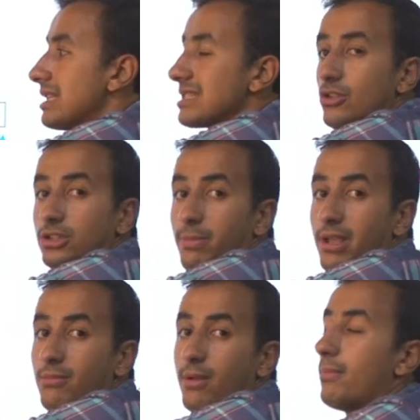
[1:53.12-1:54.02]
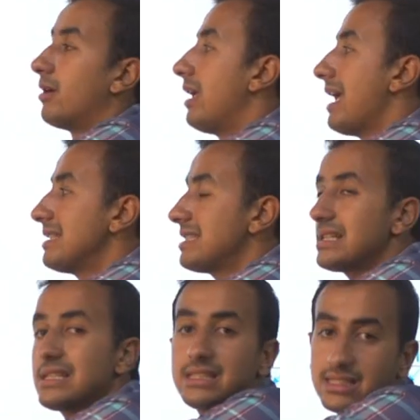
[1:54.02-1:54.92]
it's not a prime number and
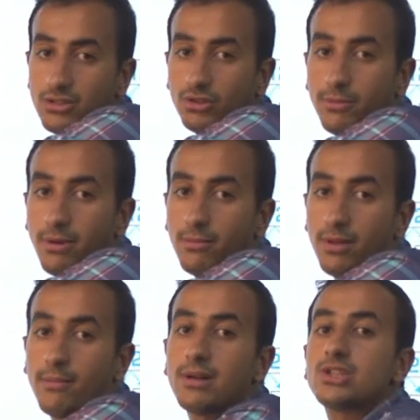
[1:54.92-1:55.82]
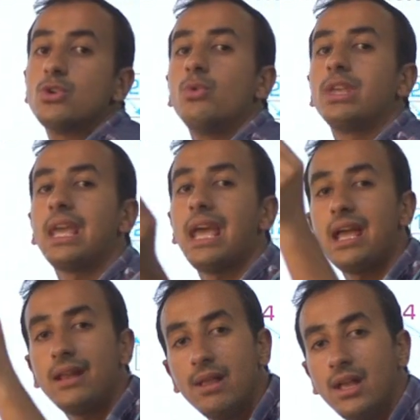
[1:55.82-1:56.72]
6 it's not a prime number. So we
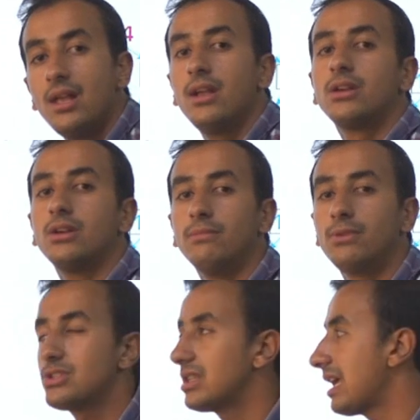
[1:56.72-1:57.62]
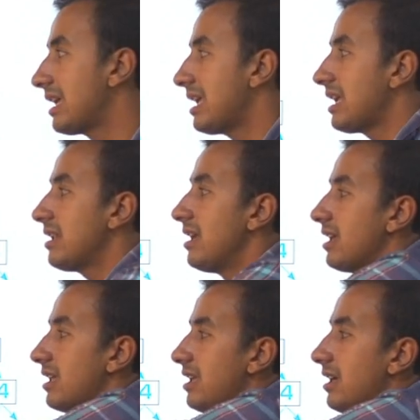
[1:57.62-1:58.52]
can compose it again
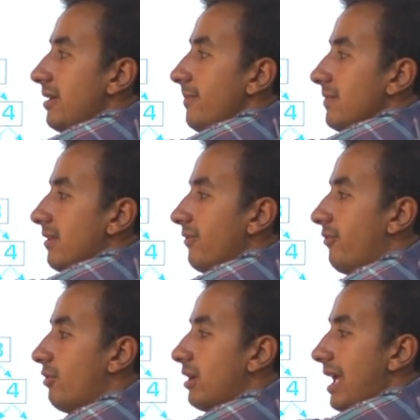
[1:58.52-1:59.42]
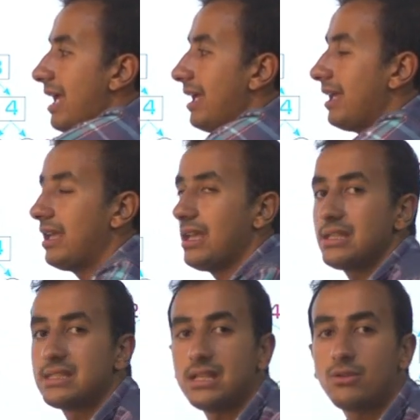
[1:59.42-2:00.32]
here. 4
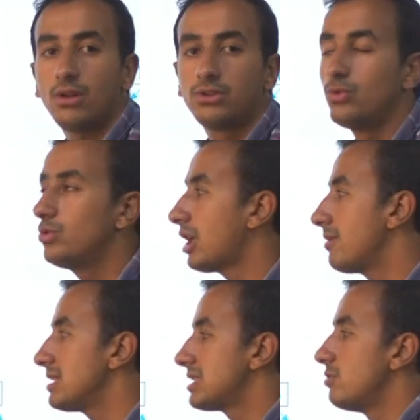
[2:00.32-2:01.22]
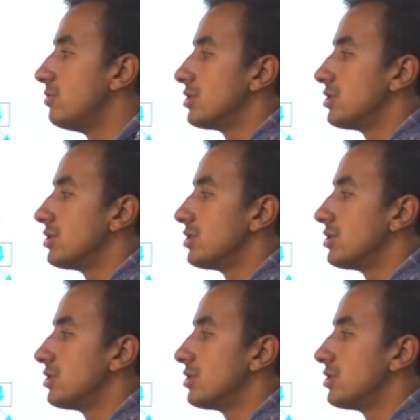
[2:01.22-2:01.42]
it's equal 2 times 2,